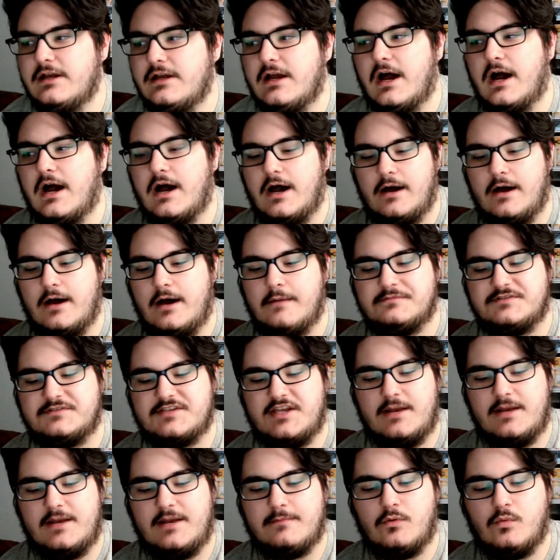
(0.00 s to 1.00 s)
Um, set
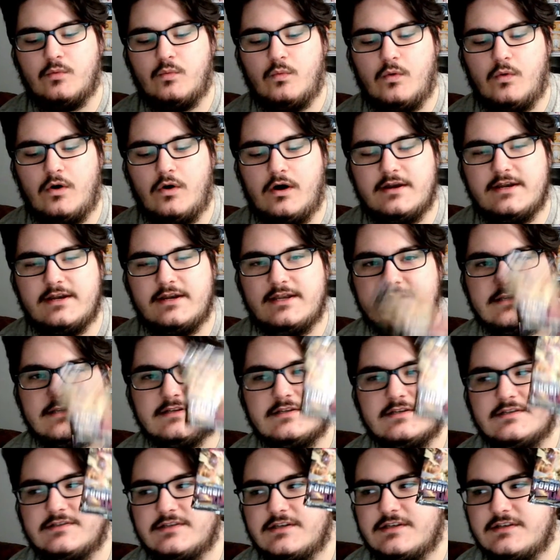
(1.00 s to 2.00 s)
number one
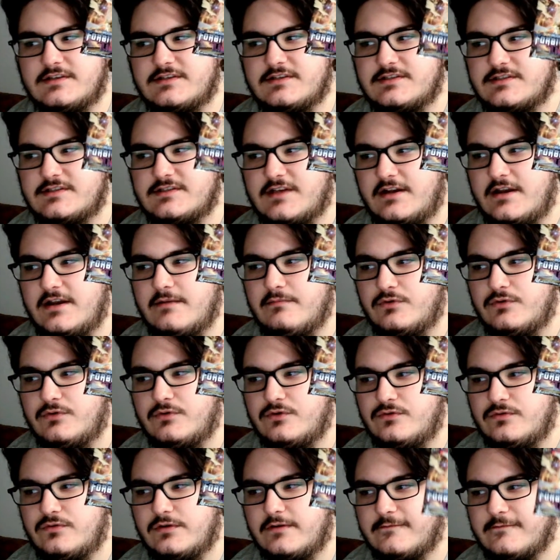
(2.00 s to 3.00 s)
is Sun and
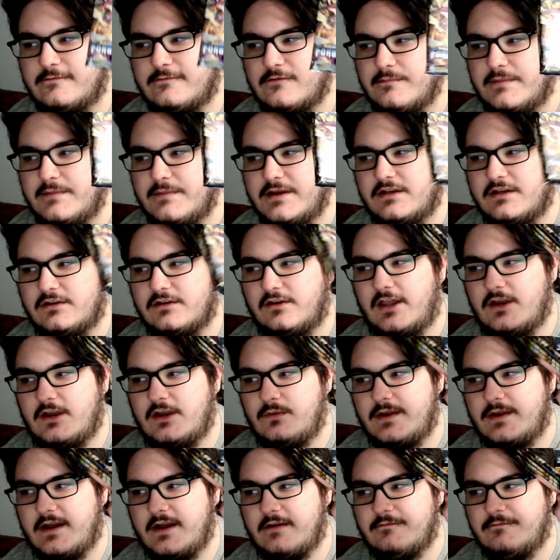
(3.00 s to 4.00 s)
Moon Forbidden Light. We
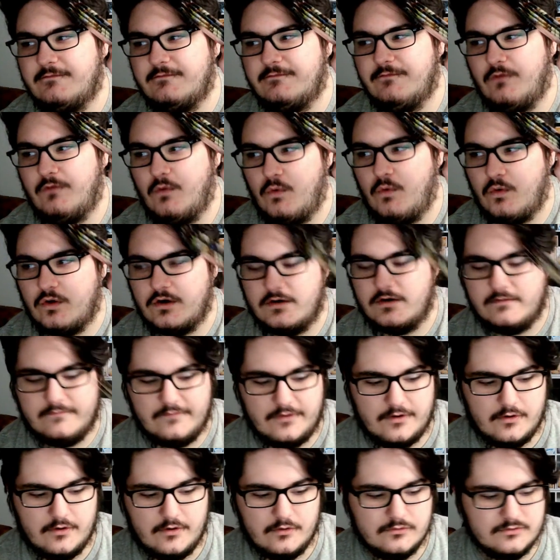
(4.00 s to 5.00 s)
have four of
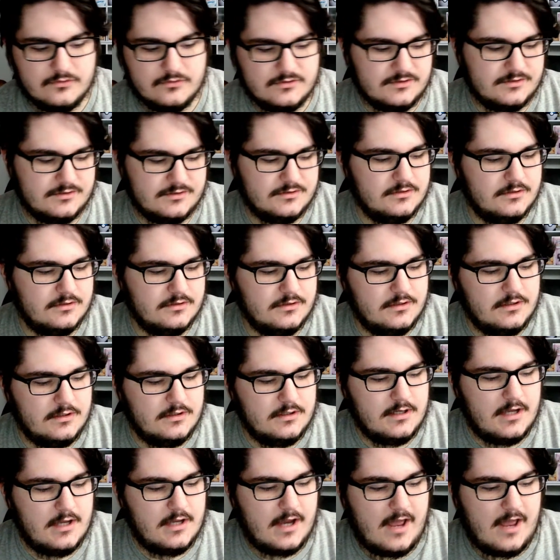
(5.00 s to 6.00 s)
those,
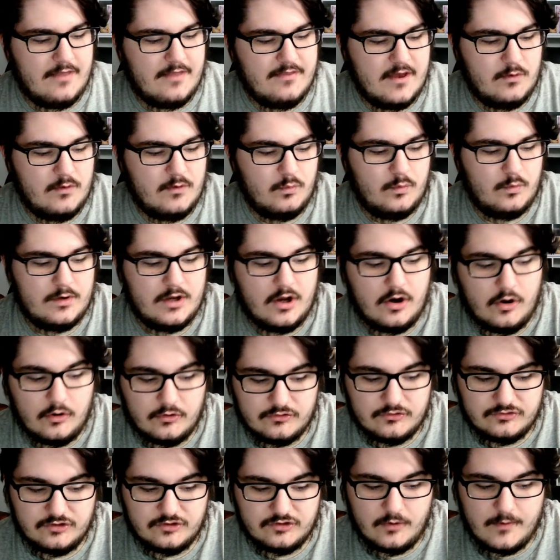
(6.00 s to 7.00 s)
and then we
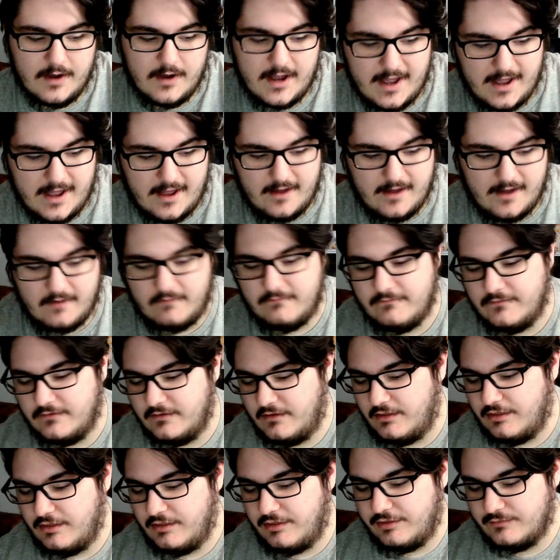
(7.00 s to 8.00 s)
also have
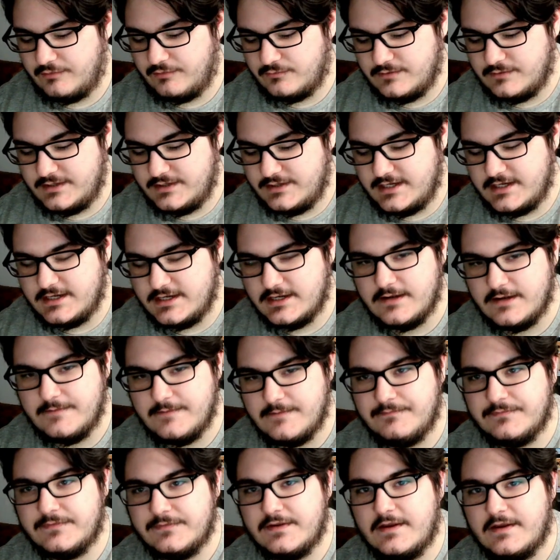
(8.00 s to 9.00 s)
three
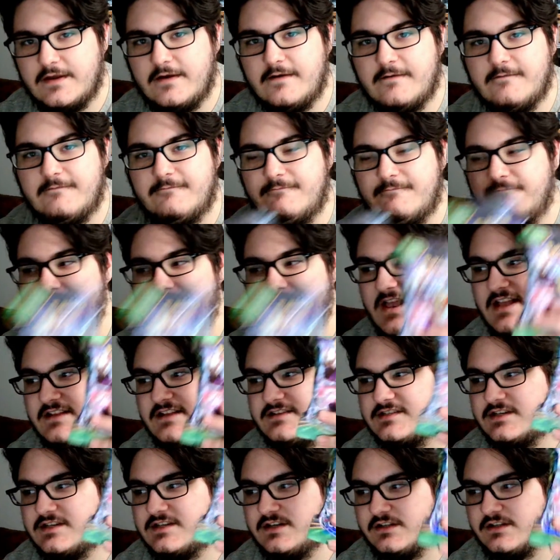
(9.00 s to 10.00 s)

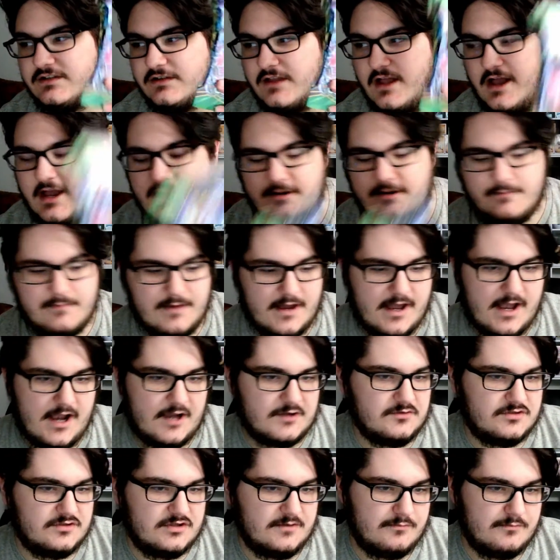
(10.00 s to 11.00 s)
Fates Collide packs,
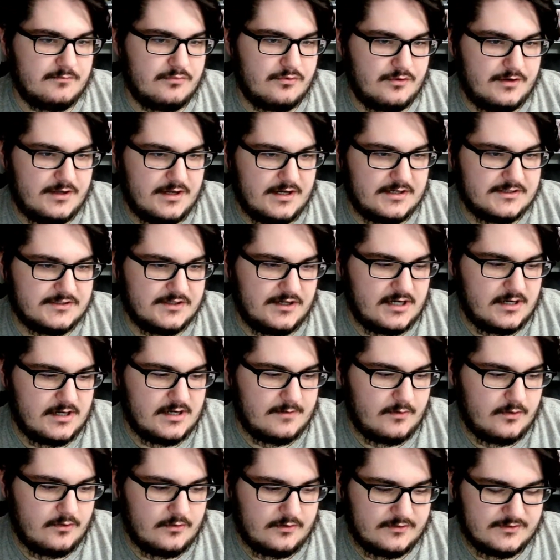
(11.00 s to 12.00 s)
which I'm pretty excited about.